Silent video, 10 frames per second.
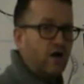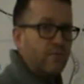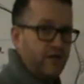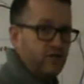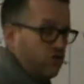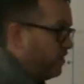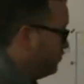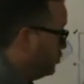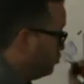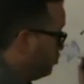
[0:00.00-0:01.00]
by if
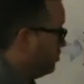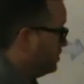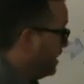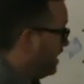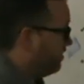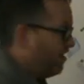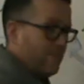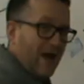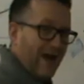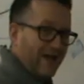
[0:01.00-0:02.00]
you can draw the diagram
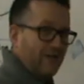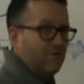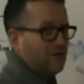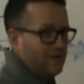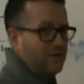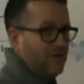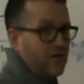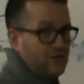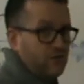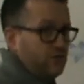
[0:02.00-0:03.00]
accurately, the
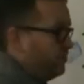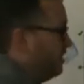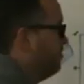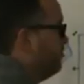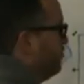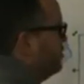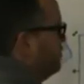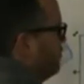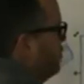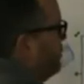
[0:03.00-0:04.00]
answers are there in front
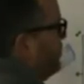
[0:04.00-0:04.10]
of you,